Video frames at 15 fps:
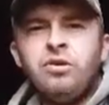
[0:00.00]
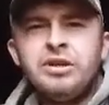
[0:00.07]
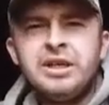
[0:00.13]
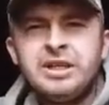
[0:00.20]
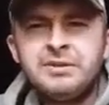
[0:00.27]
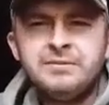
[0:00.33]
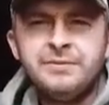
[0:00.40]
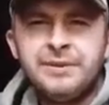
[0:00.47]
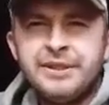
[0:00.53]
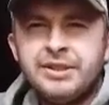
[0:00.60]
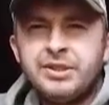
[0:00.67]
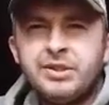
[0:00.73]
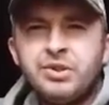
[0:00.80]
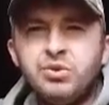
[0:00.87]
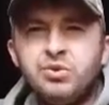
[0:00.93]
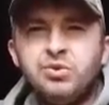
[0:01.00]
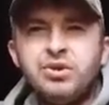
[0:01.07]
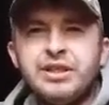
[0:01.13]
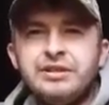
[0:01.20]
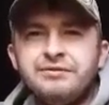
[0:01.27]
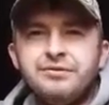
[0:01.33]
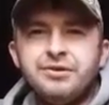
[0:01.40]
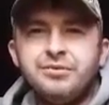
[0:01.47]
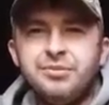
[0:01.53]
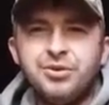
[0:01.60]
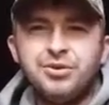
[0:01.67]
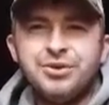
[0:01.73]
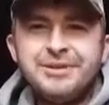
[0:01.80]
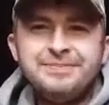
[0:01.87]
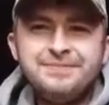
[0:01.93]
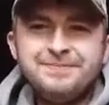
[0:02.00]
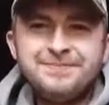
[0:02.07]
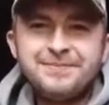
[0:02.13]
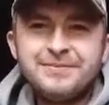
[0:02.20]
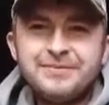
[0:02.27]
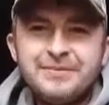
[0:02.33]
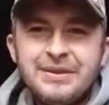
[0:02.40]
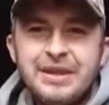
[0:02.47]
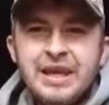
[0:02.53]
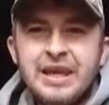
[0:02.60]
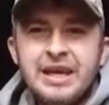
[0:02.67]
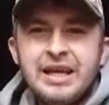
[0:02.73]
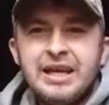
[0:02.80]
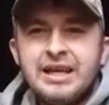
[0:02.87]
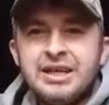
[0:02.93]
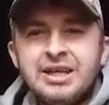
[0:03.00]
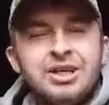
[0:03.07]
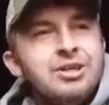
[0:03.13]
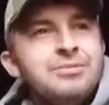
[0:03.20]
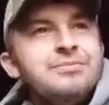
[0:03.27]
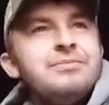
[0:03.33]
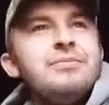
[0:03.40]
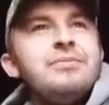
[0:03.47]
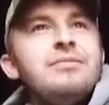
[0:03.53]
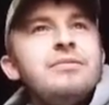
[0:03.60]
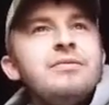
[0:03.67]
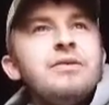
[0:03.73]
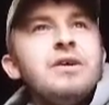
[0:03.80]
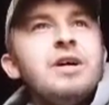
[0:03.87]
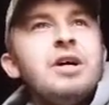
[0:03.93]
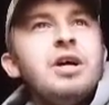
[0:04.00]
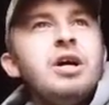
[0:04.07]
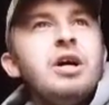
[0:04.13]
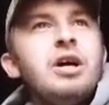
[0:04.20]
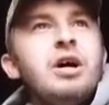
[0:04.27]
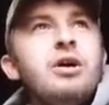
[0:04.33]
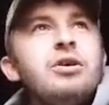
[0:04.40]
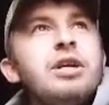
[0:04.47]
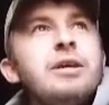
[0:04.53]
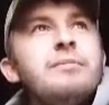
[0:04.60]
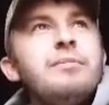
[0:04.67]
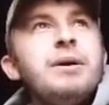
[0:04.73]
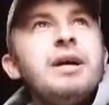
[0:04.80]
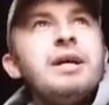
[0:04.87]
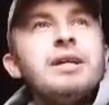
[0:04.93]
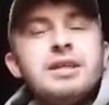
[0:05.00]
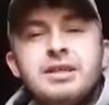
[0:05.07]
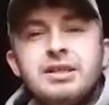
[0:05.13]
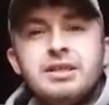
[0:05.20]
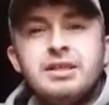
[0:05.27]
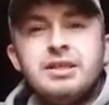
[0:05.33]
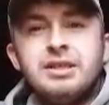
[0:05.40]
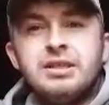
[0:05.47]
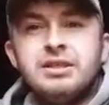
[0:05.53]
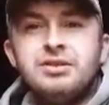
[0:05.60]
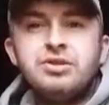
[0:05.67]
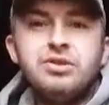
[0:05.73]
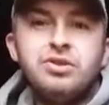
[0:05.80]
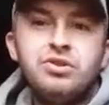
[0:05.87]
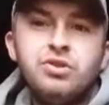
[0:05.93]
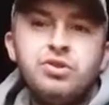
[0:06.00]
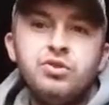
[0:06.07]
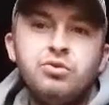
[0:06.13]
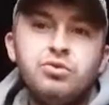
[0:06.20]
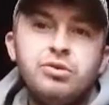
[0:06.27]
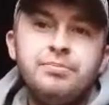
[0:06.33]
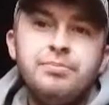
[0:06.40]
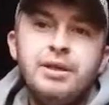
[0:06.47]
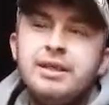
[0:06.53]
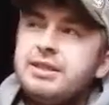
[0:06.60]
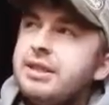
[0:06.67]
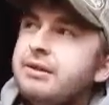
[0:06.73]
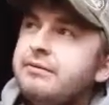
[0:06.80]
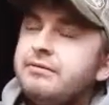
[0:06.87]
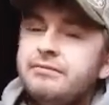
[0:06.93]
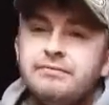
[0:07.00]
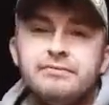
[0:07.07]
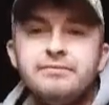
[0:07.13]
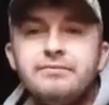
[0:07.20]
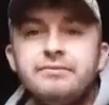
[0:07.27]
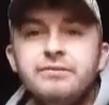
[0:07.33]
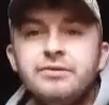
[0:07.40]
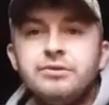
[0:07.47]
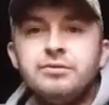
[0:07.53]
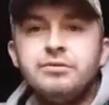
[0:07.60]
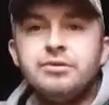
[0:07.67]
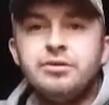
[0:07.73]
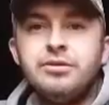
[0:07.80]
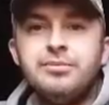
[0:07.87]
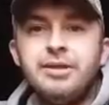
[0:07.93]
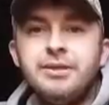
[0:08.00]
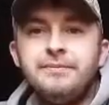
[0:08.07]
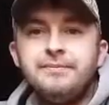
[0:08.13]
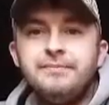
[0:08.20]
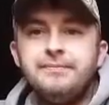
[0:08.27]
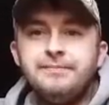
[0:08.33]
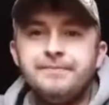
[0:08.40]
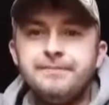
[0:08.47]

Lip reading: right, that's me talking for the morning. I'll get back and sort some bits out. Talk to you in a bit.